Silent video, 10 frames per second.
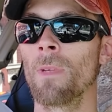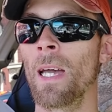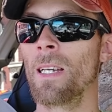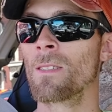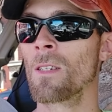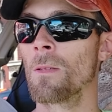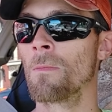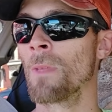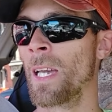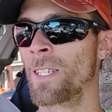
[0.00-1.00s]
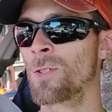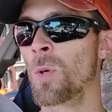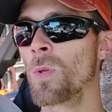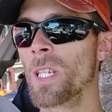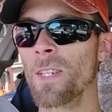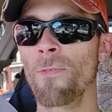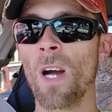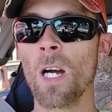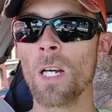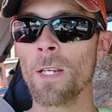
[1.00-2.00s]
has like
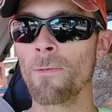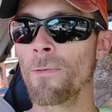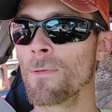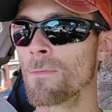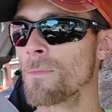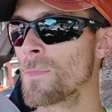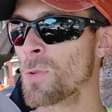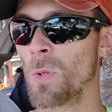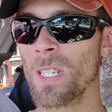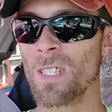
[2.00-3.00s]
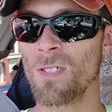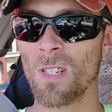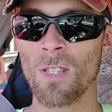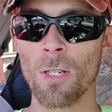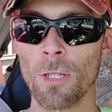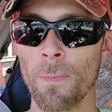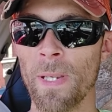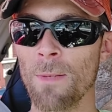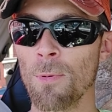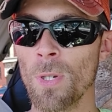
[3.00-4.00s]
2,600
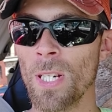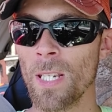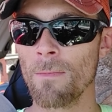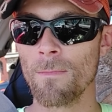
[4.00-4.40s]
people in it.